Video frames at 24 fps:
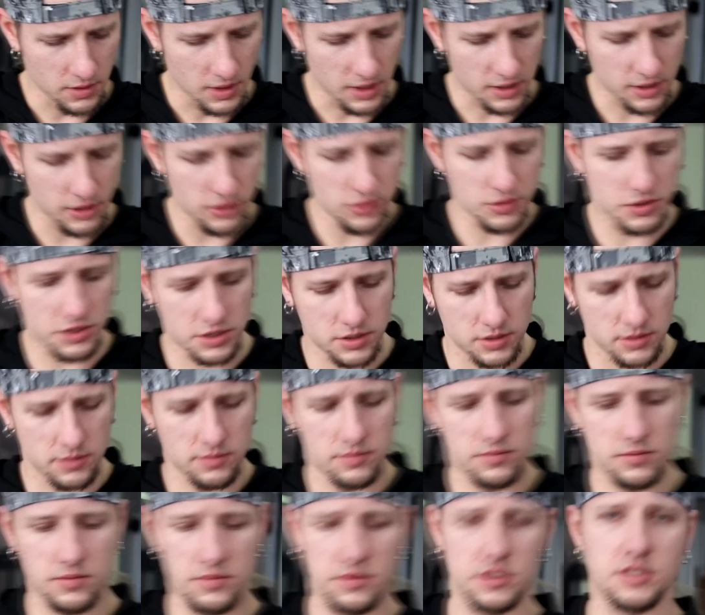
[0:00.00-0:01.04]
it looks
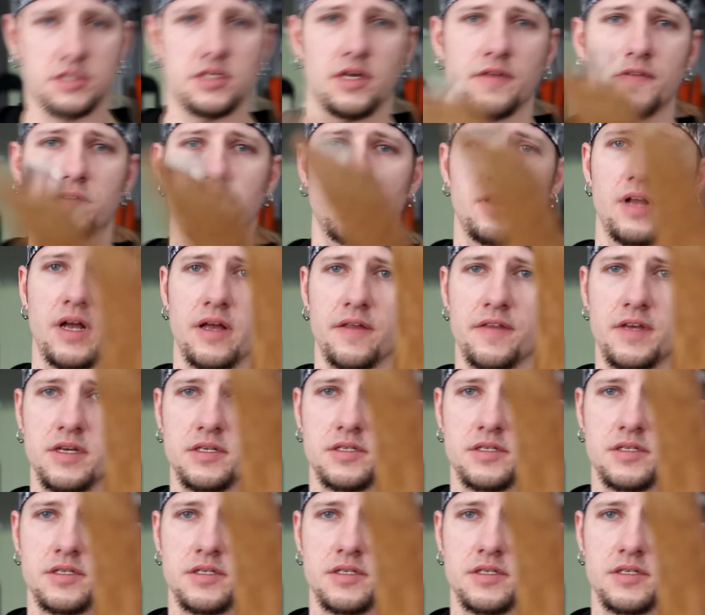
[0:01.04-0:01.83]
something like